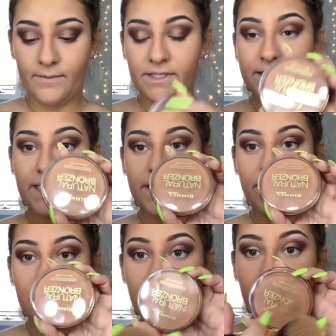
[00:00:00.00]
I'm gonna
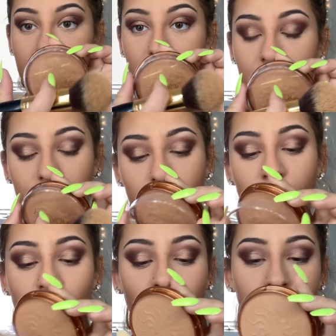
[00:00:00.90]
take the
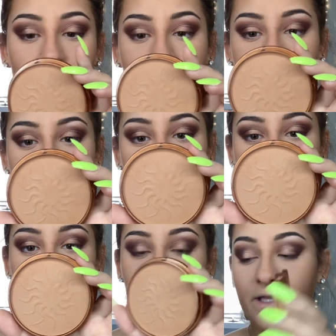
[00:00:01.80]
Rimmel
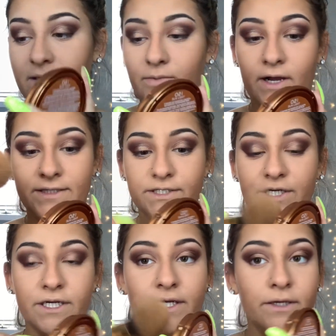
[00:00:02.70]
Sunlight
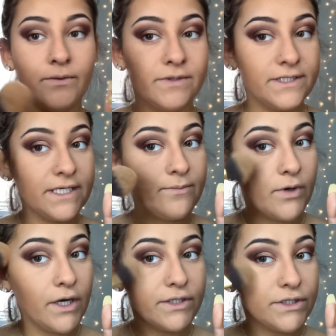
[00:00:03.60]
Bronzer with the
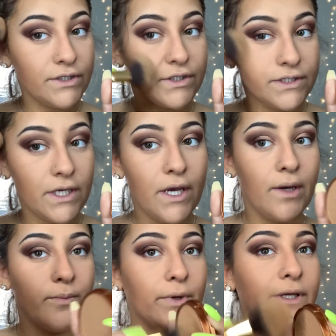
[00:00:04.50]
same brush and just
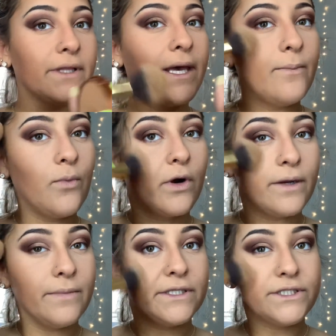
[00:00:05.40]
bring that
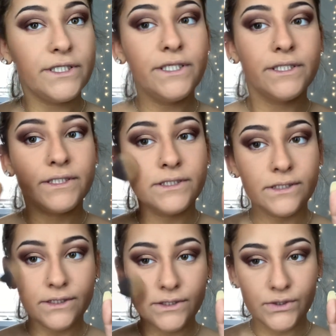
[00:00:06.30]
more on my
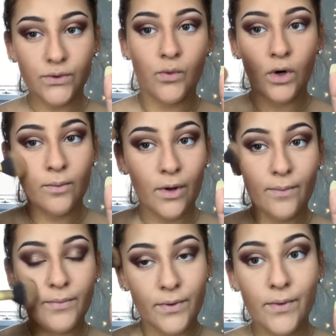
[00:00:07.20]
cheeks to warm
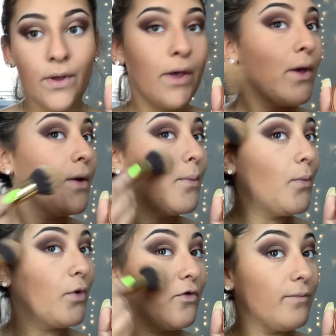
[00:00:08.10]
up
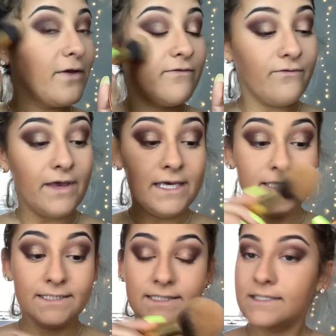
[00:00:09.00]
more of my face.